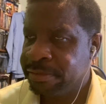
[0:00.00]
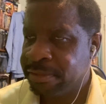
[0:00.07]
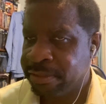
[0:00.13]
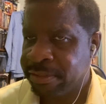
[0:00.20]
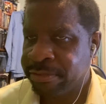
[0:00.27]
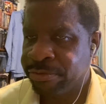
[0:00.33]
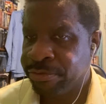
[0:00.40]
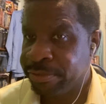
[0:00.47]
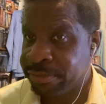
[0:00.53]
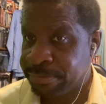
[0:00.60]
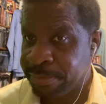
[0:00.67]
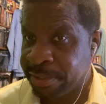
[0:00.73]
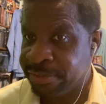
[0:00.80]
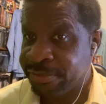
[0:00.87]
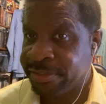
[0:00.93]
Gordon's
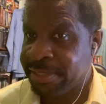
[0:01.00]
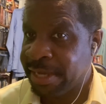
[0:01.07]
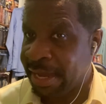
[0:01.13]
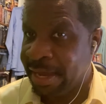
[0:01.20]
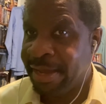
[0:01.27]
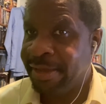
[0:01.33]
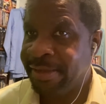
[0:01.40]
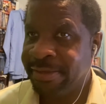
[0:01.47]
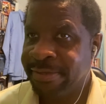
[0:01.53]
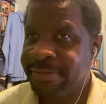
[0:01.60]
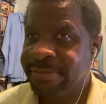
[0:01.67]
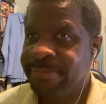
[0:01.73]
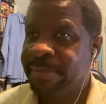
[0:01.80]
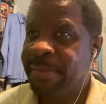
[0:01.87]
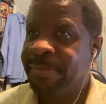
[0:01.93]
mother died.
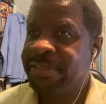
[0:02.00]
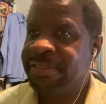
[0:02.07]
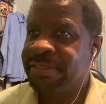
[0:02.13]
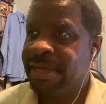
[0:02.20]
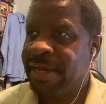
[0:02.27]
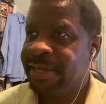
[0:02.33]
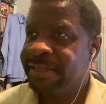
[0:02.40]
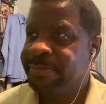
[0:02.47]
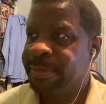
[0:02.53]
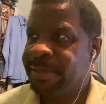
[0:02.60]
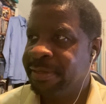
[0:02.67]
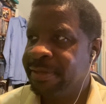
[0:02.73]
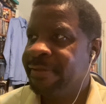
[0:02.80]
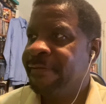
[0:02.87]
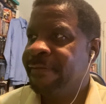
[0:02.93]
Maybe she dies
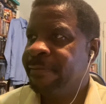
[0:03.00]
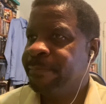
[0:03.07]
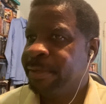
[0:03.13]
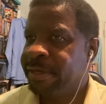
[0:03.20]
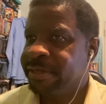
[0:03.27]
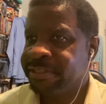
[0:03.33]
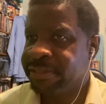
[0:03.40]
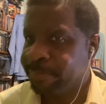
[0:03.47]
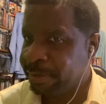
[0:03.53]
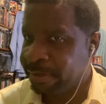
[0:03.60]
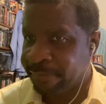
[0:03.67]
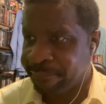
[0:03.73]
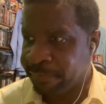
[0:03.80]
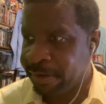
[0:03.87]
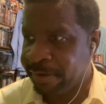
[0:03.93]
because something
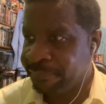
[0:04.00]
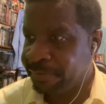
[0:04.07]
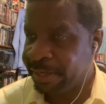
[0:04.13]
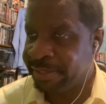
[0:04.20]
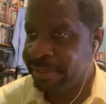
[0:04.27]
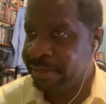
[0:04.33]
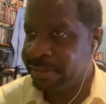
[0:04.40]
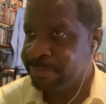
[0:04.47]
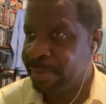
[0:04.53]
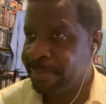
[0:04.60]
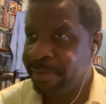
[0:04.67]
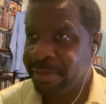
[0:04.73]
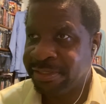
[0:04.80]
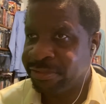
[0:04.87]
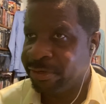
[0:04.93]
that Firefly does.
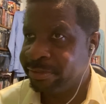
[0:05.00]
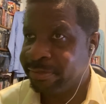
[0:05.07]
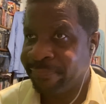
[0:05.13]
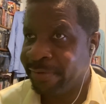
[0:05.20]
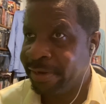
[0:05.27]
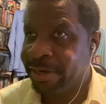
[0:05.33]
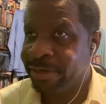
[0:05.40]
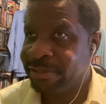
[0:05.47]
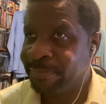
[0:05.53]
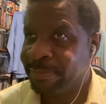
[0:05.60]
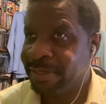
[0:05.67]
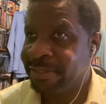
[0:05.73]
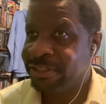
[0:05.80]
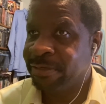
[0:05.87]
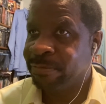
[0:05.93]
Maybe he starts a fire or something,
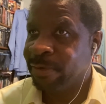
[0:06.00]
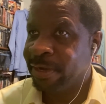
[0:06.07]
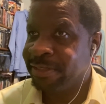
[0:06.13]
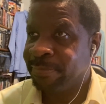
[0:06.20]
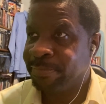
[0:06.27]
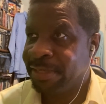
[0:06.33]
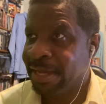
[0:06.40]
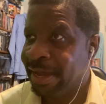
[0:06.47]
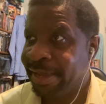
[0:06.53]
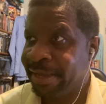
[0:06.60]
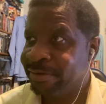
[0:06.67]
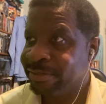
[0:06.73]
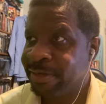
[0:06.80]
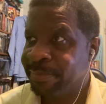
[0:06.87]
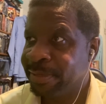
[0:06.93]
and she winds up dying
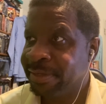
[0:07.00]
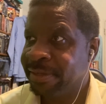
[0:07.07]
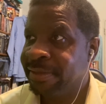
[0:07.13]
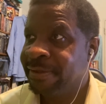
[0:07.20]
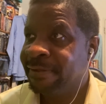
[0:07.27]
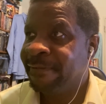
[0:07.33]
or something.